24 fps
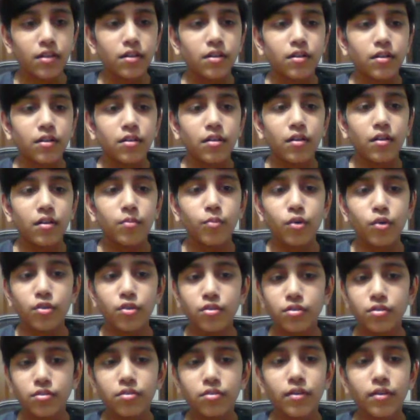On board
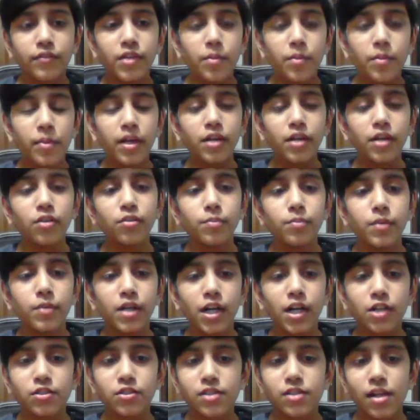2 of the B group,
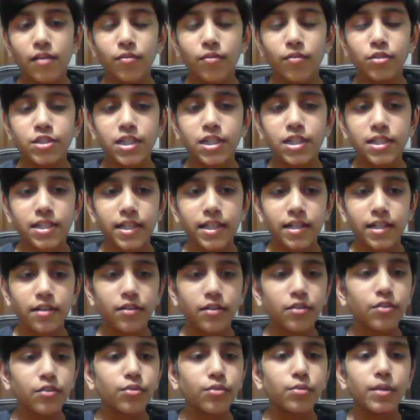Radoslav Vojasek
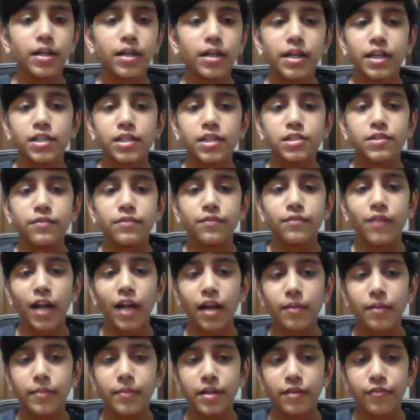drew against
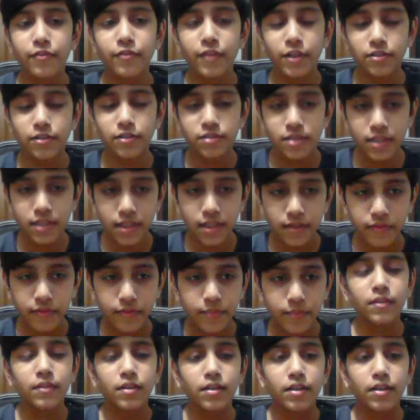Vladimir Fedosiev.